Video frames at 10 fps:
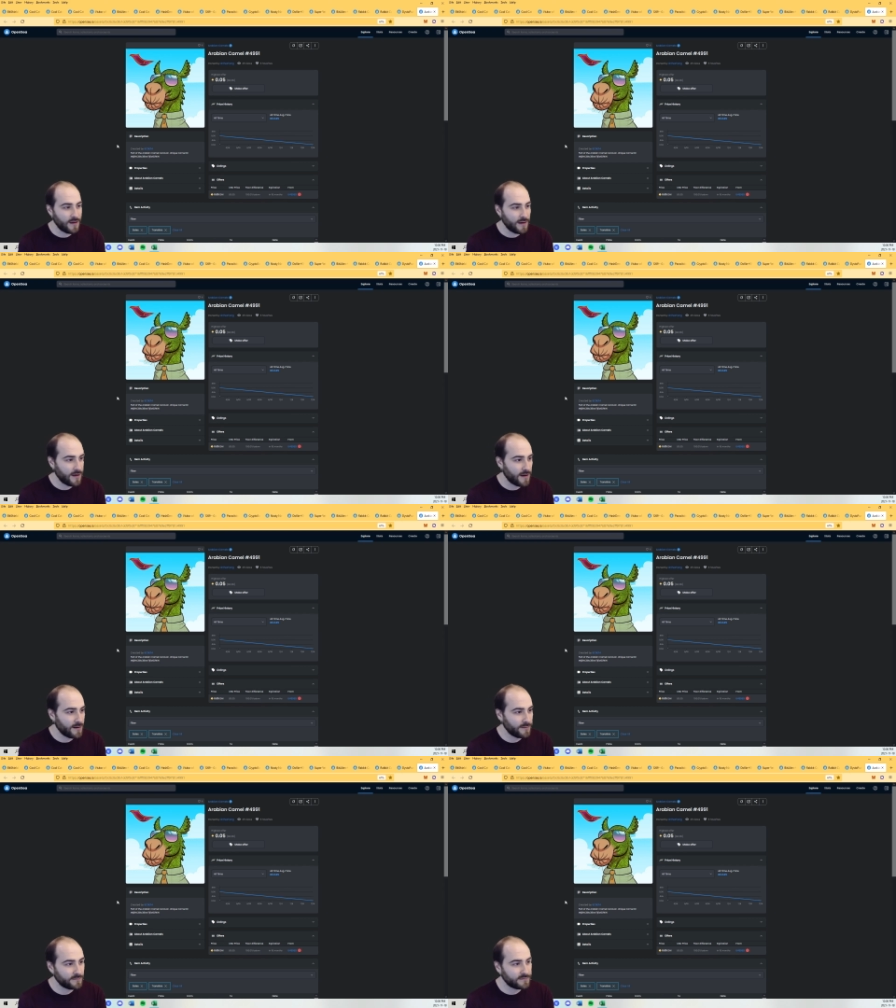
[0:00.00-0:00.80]

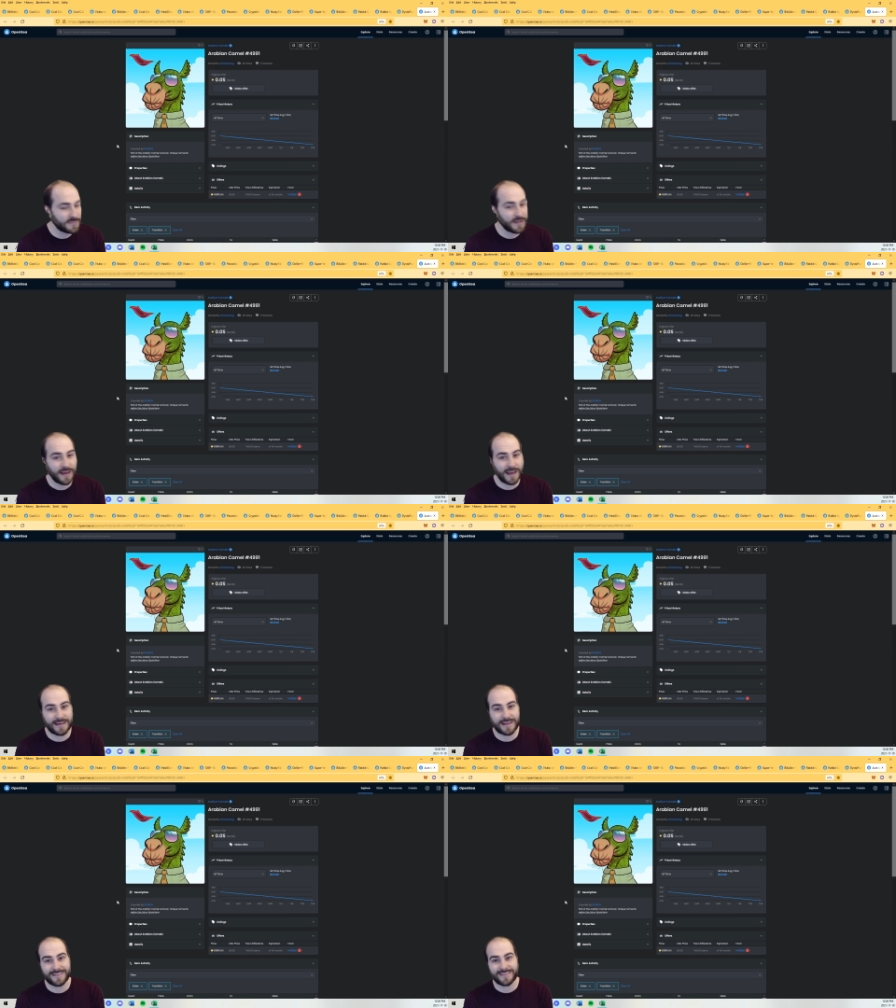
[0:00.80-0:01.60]
And
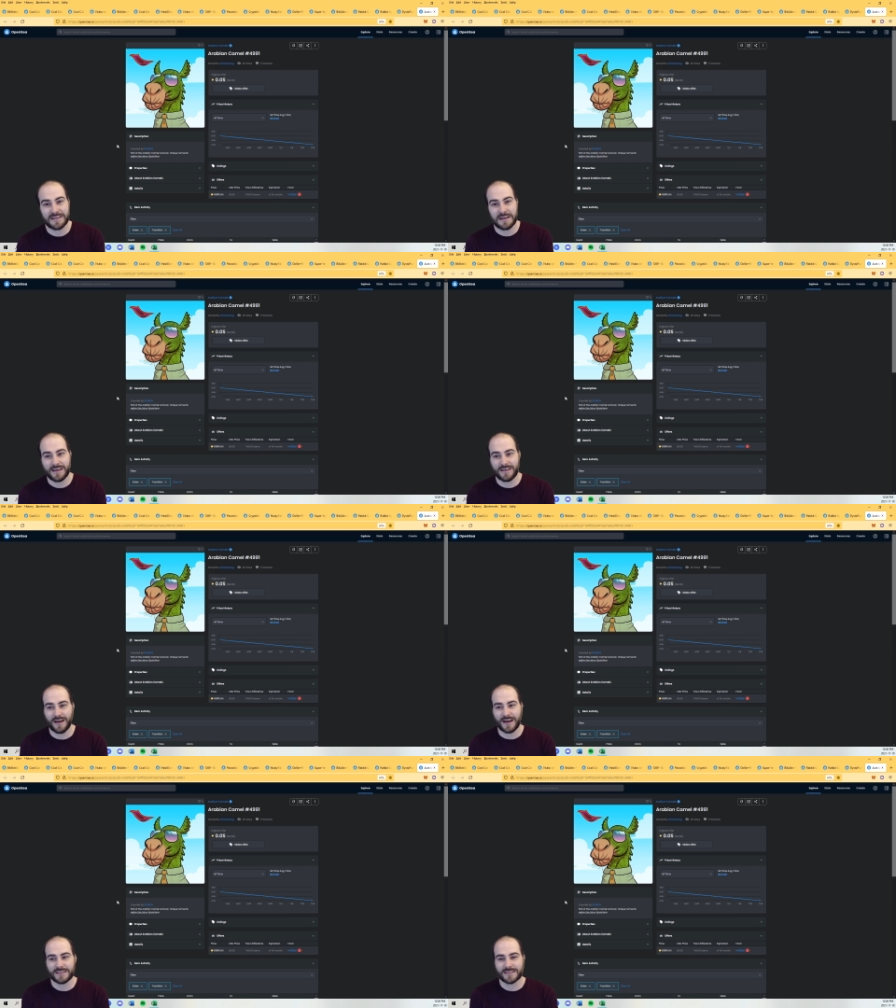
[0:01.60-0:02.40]
then in
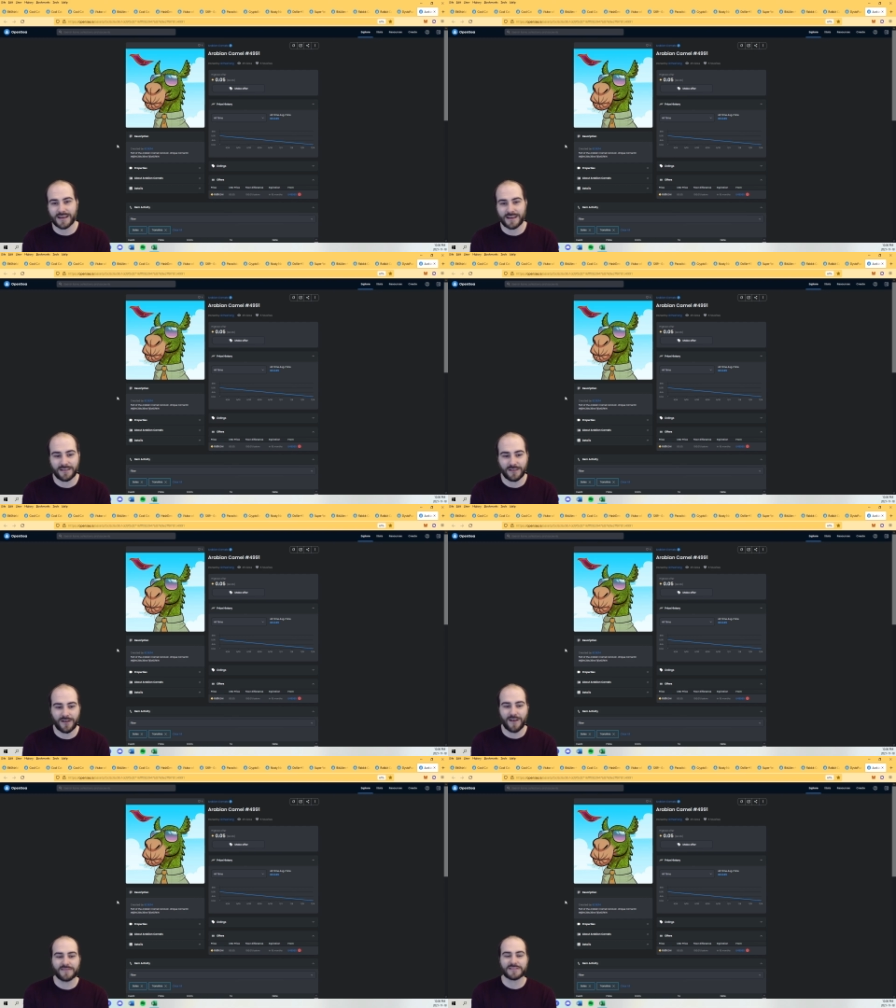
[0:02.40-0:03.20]
hindsight,
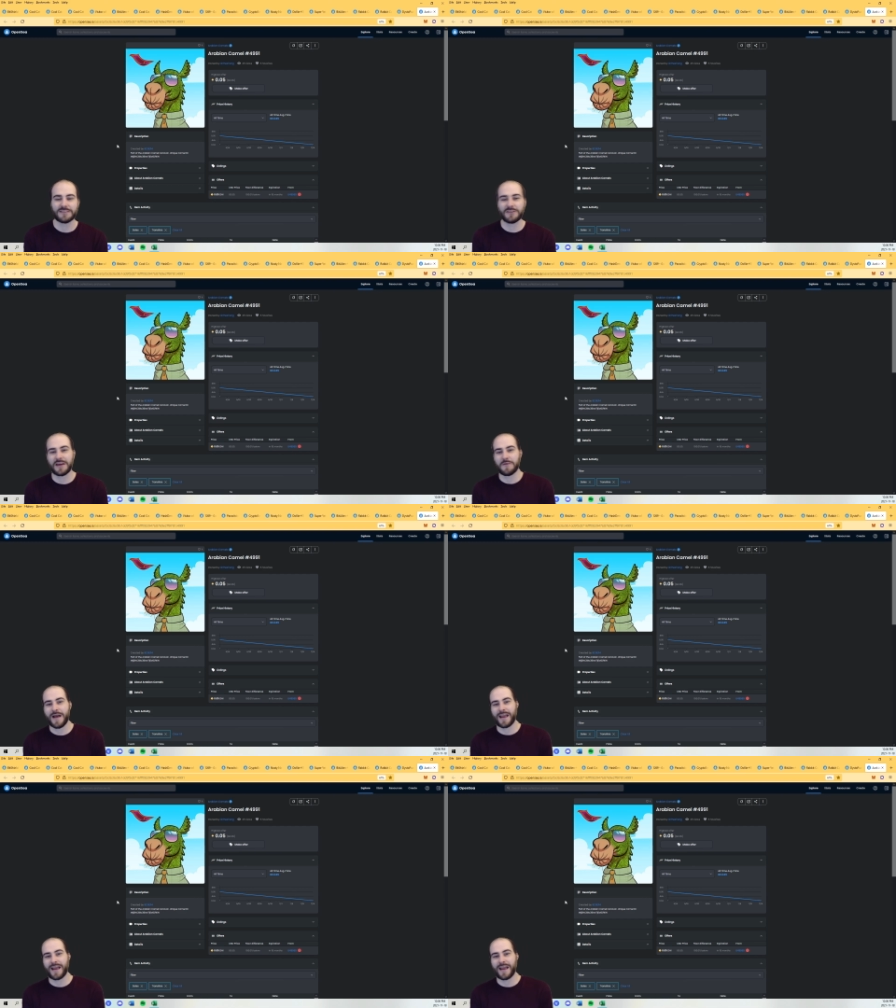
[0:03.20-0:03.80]
obviously looking back at it